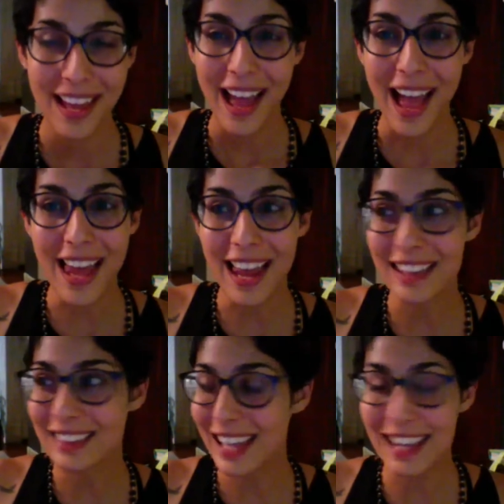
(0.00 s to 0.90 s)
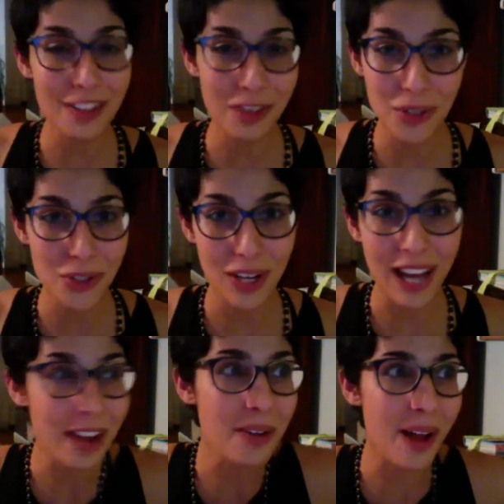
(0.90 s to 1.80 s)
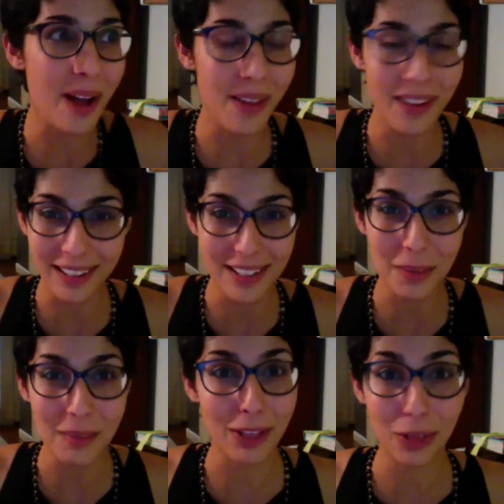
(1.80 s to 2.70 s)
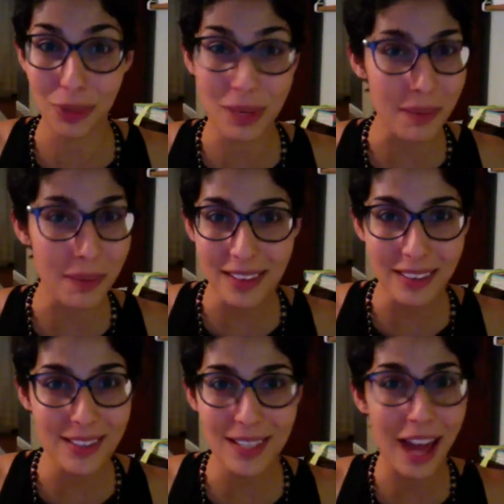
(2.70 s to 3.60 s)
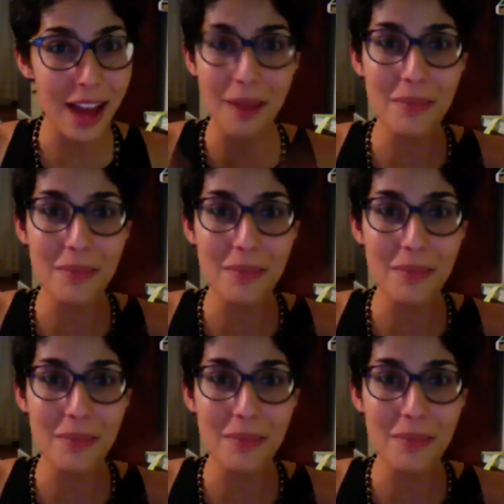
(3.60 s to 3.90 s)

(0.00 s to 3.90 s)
and at the end of those train i don't know how long it is maybe three months I,